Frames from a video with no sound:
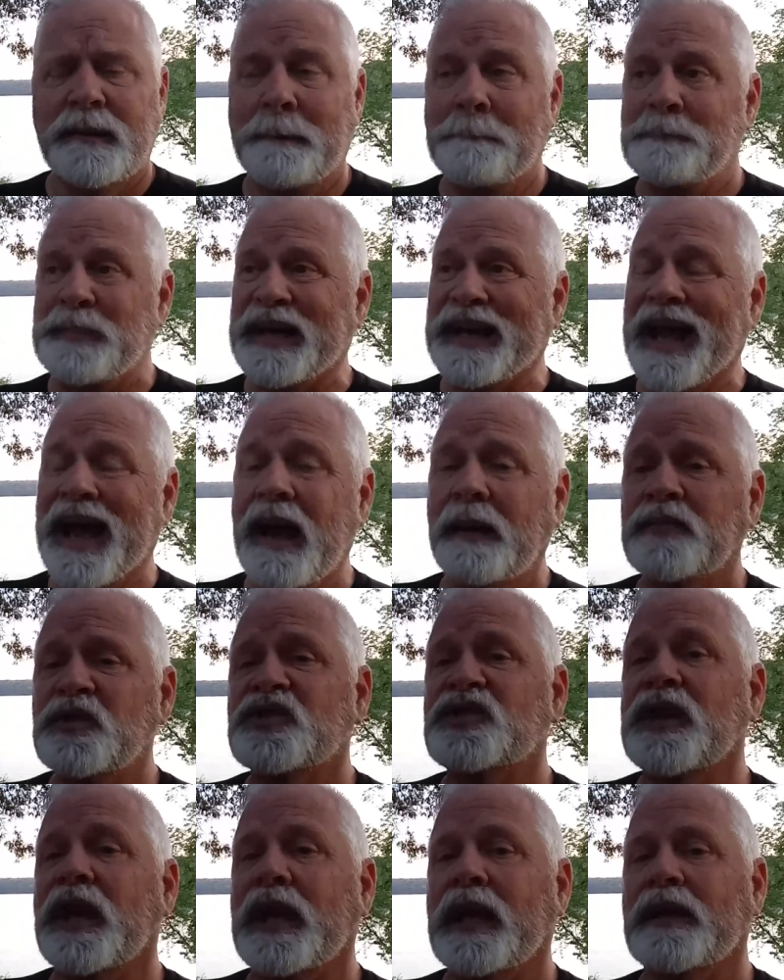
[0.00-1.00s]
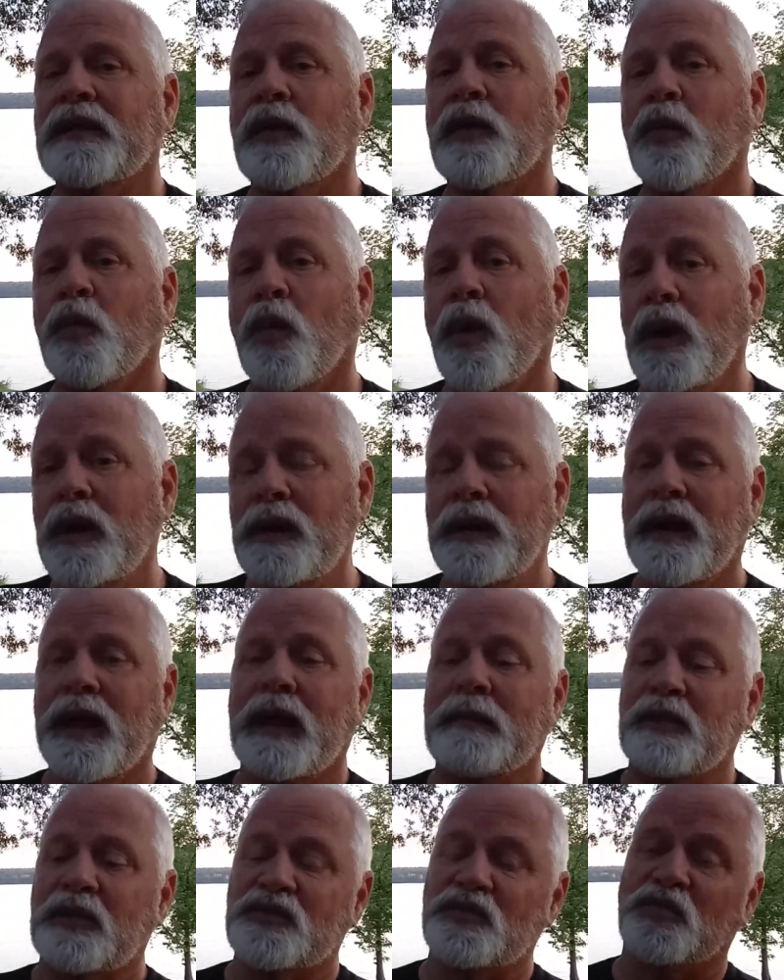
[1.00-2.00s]
But I'm saying the one
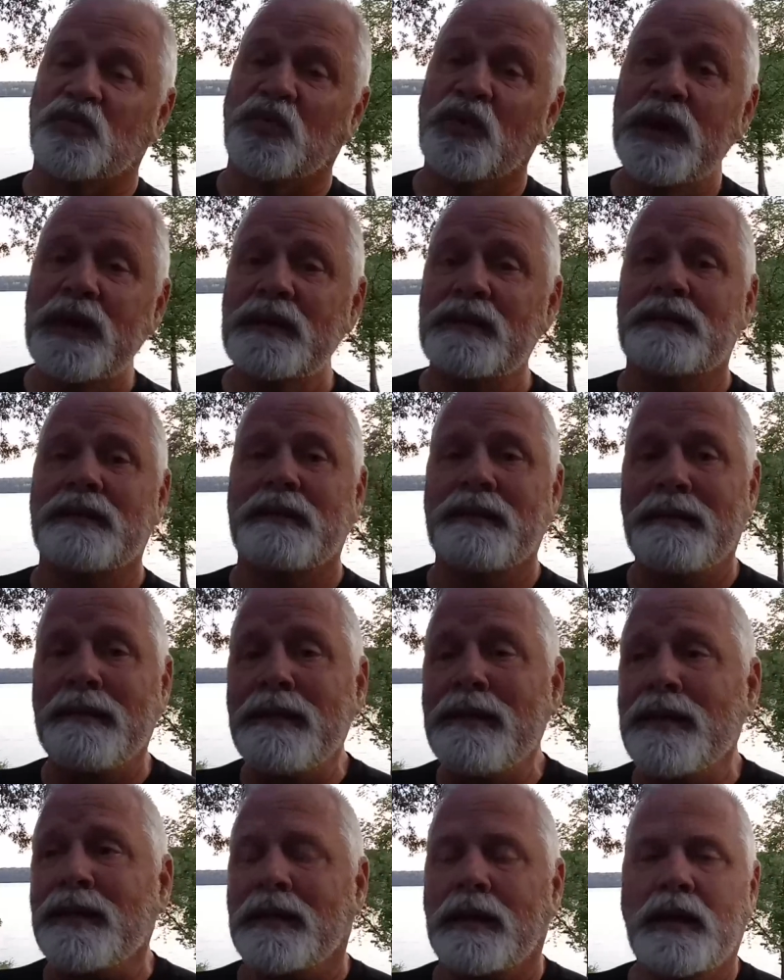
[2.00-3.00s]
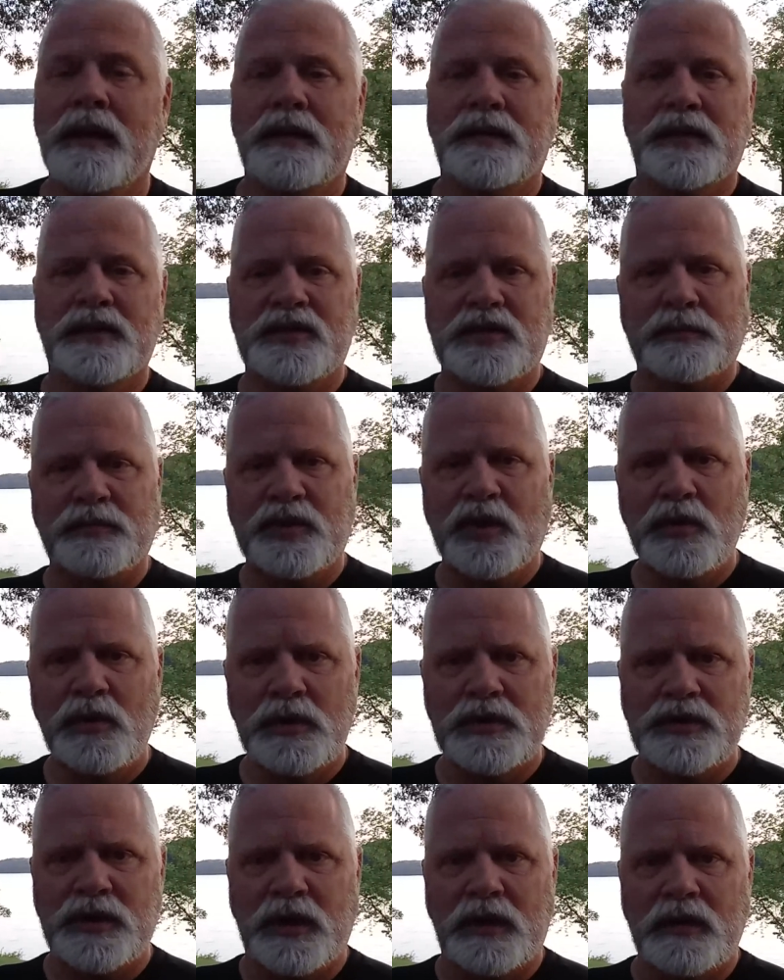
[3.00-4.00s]
name that's written in the
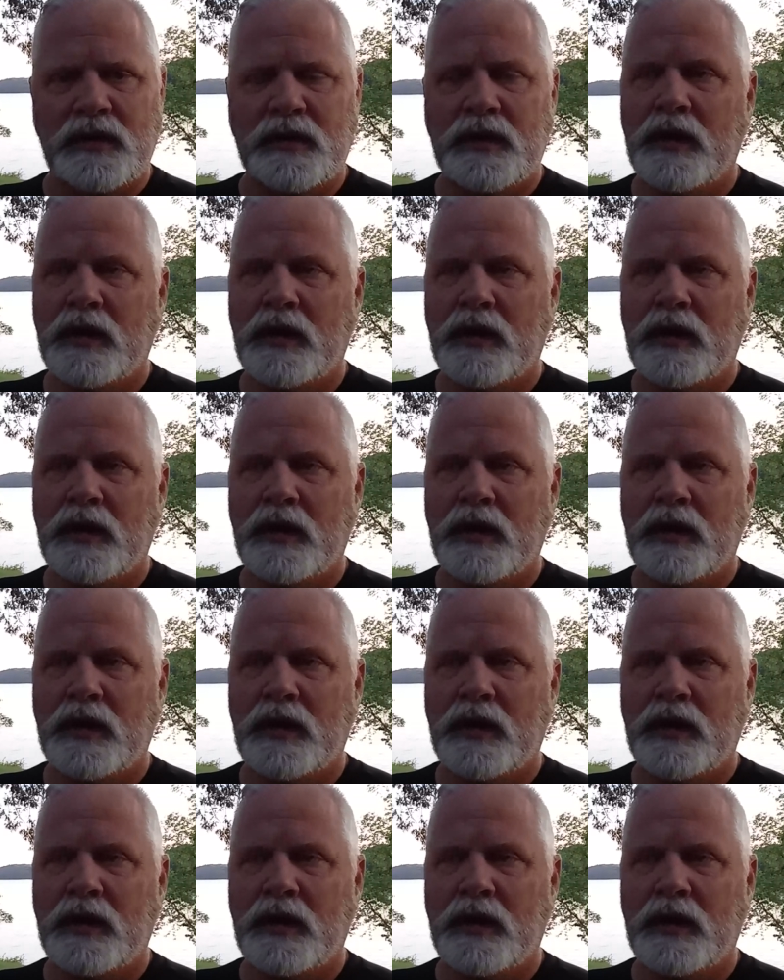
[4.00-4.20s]
Septuagint,